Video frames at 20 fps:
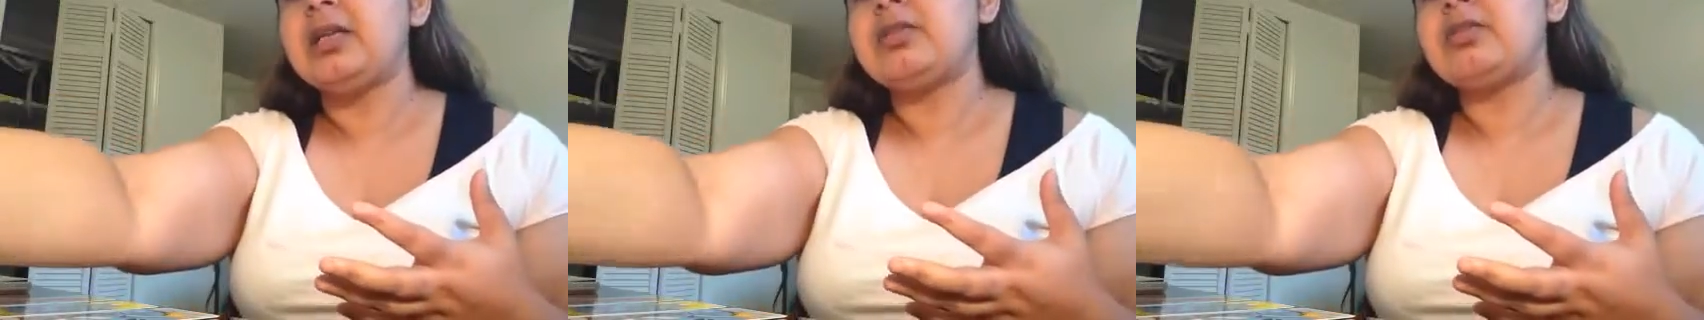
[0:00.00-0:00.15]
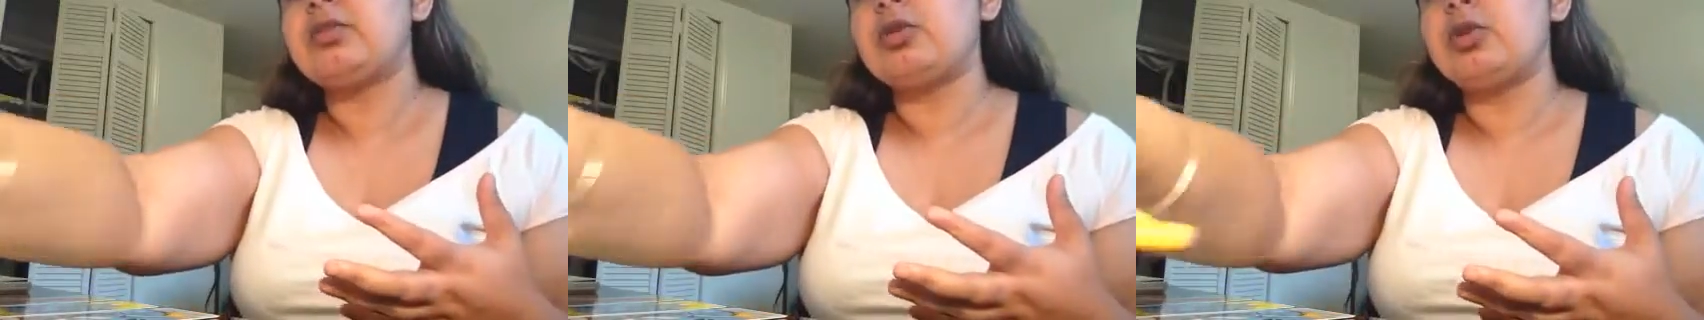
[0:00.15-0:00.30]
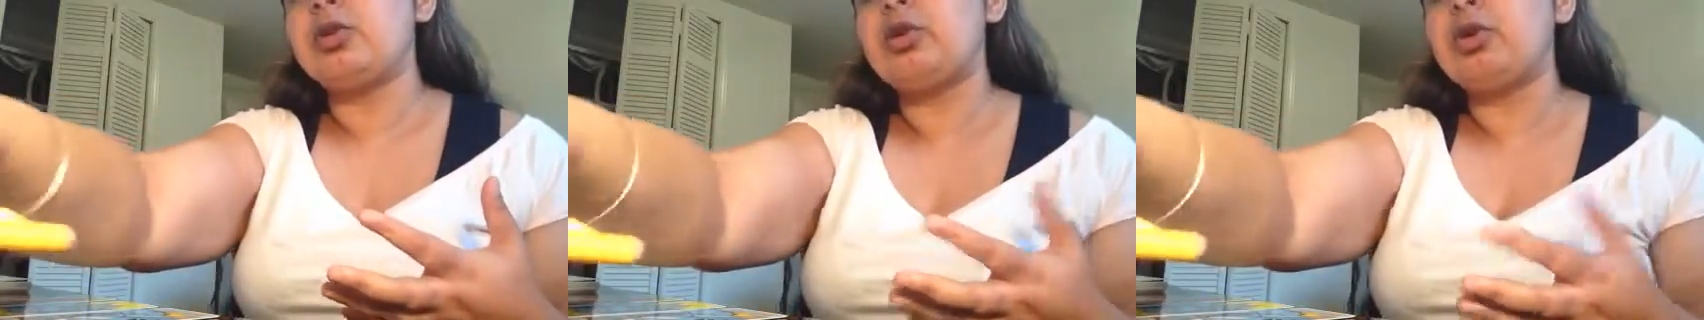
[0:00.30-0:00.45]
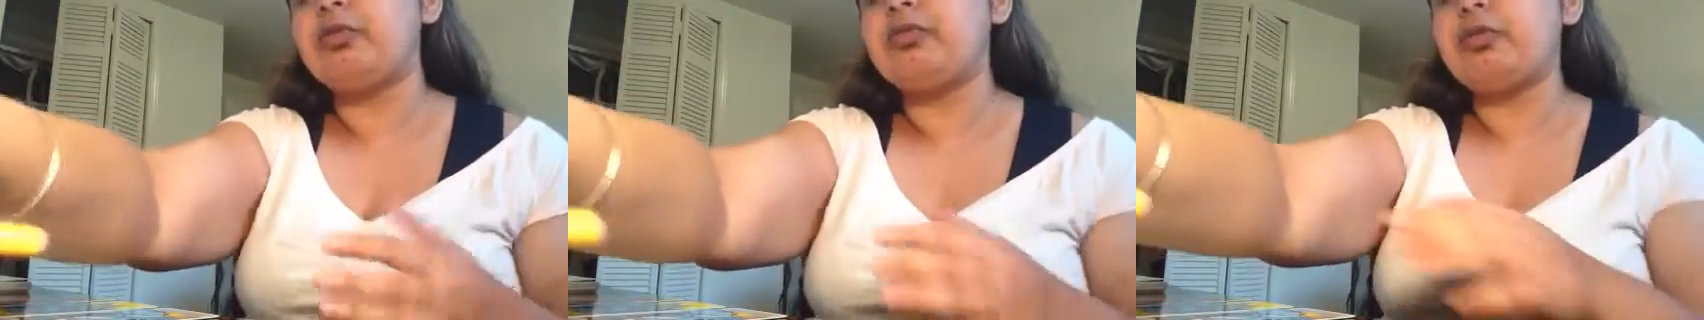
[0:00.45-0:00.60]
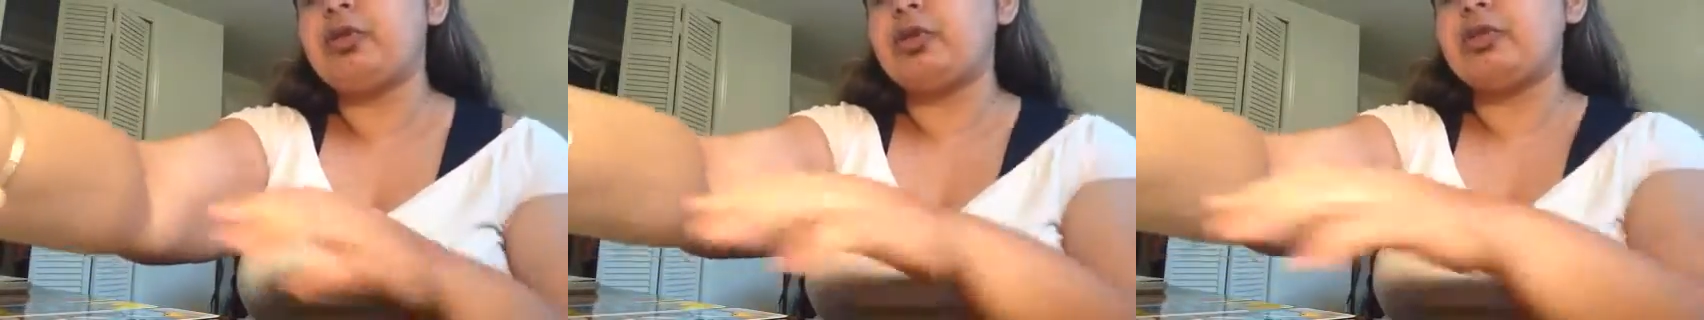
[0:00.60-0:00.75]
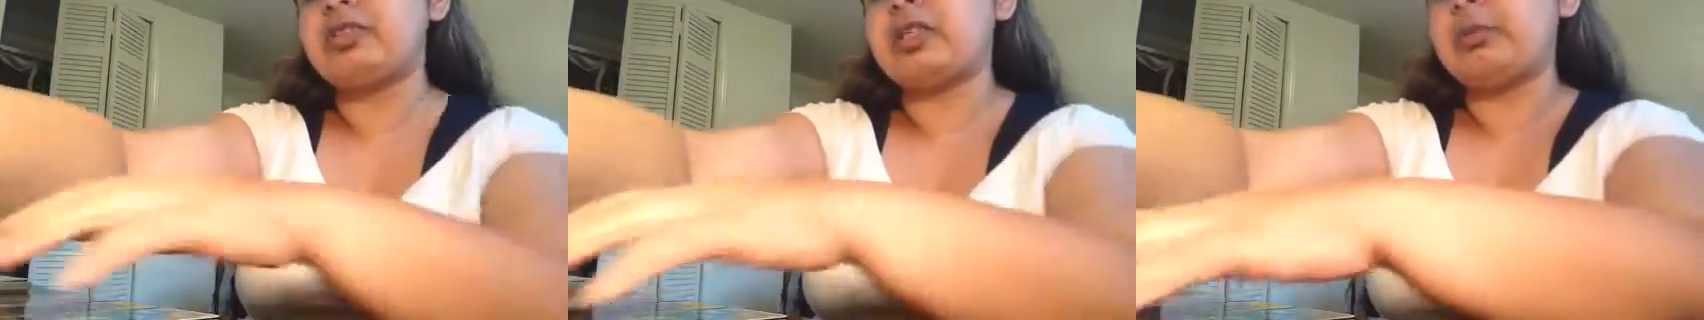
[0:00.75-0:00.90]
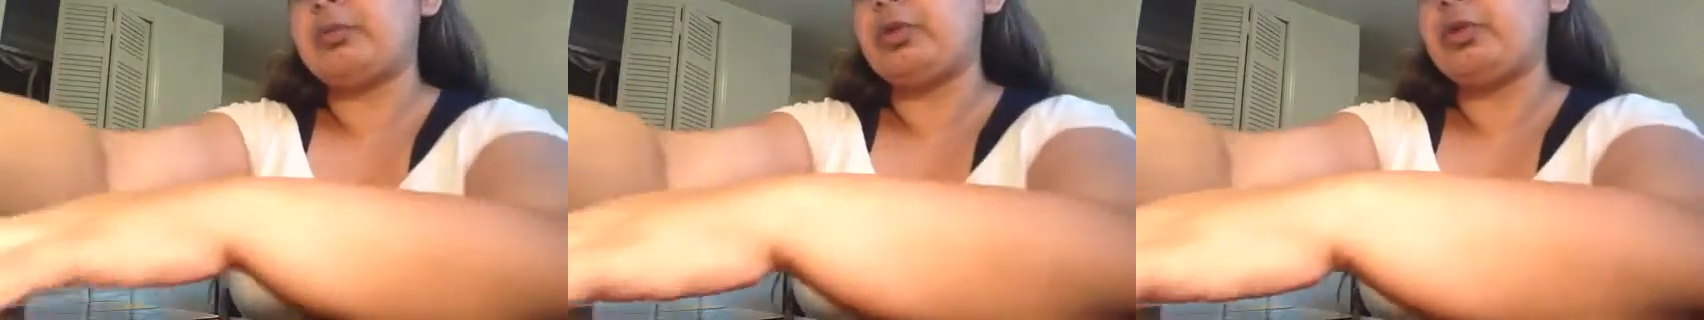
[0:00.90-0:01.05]
So
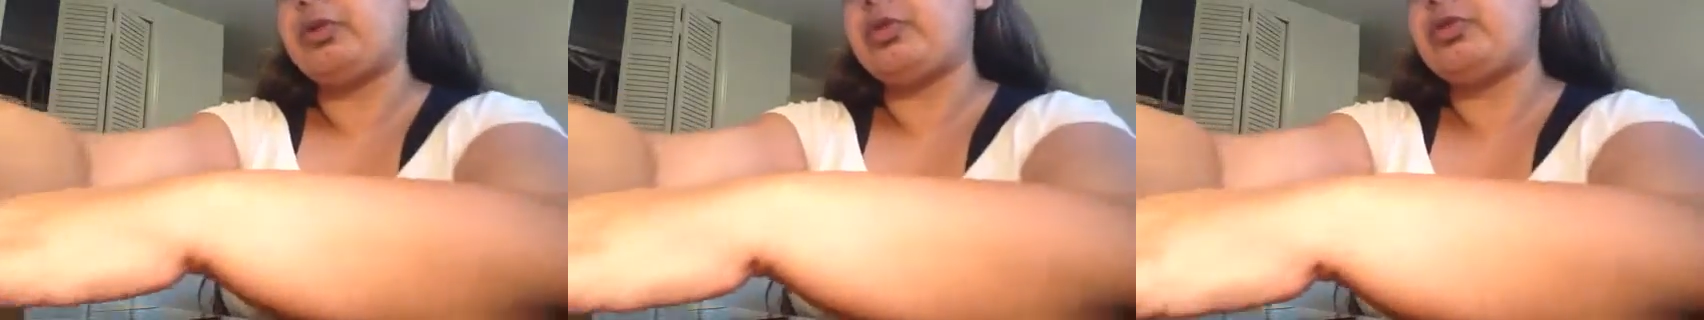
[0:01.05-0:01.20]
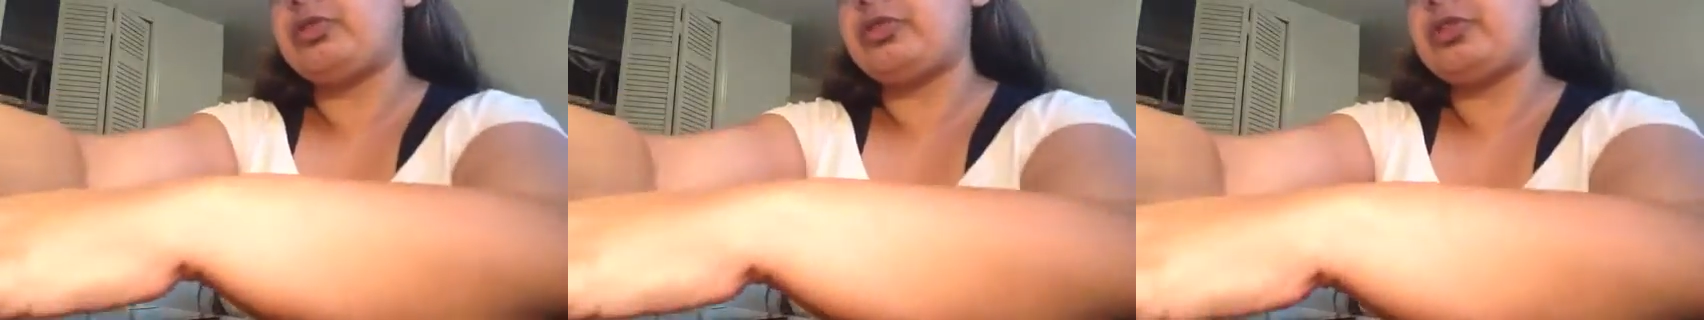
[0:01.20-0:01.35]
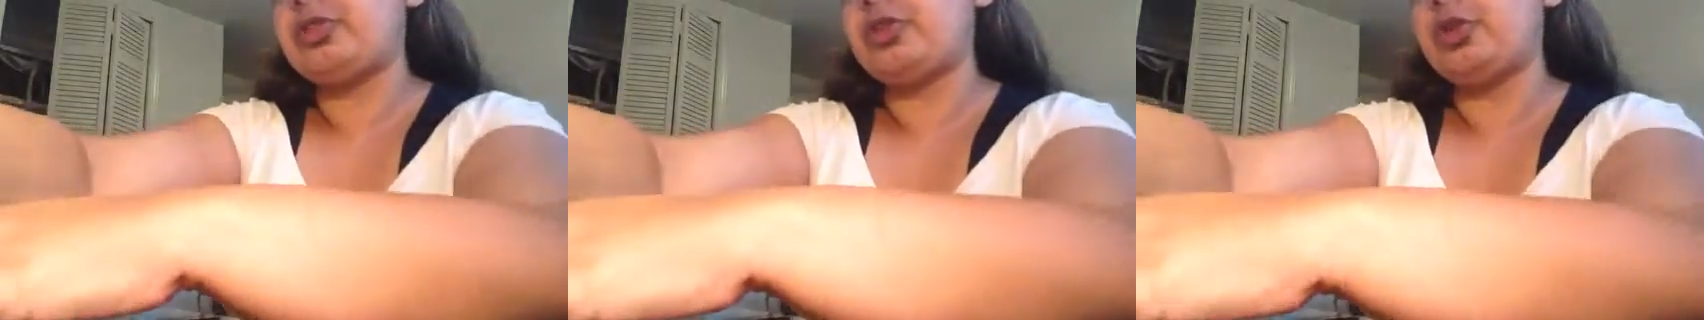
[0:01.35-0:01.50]
folks, I'm going to